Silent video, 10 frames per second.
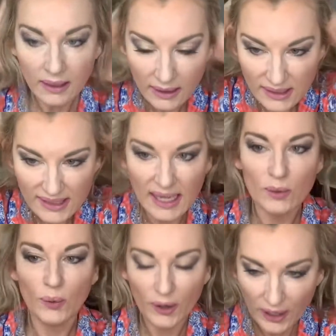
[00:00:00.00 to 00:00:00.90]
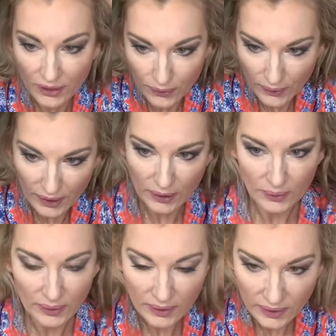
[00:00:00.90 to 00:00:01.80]
Just kind of work it through.
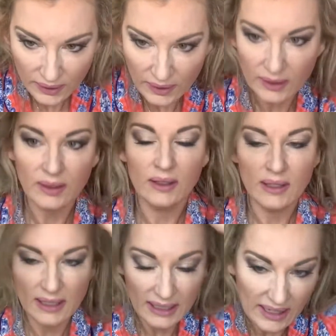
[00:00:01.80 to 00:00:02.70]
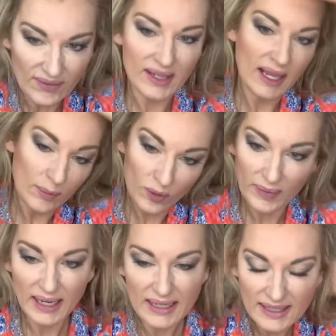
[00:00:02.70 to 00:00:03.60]
Give it a couple
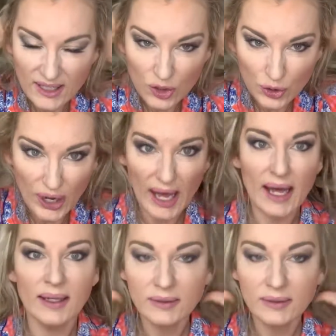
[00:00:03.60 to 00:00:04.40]
minutes to dry.